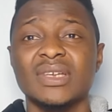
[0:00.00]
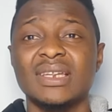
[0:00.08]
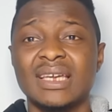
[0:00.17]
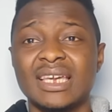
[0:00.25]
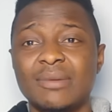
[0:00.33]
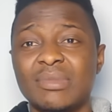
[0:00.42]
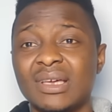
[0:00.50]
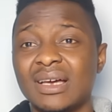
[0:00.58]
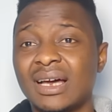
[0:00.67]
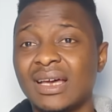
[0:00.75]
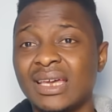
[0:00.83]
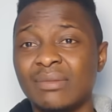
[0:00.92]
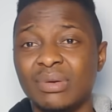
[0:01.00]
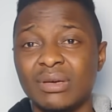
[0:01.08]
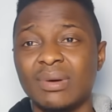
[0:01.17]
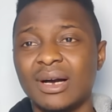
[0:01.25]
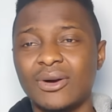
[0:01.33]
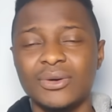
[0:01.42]
the game in
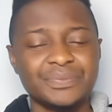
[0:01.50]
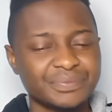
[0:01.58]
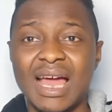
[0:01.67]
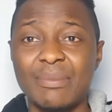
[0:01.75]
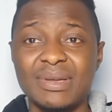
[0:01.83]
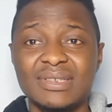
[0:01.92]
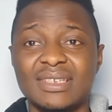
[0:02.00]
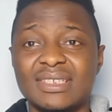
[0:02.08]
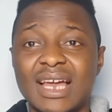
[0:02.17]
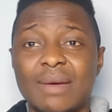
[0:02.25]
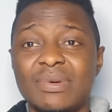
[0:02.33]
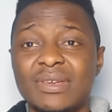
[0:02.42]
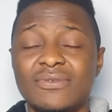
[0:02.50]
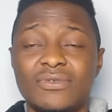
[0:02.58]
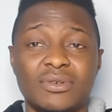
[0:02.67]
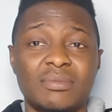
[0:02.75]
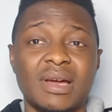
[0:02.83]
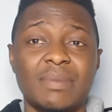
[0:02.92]
Bilbao, I messaged Abby from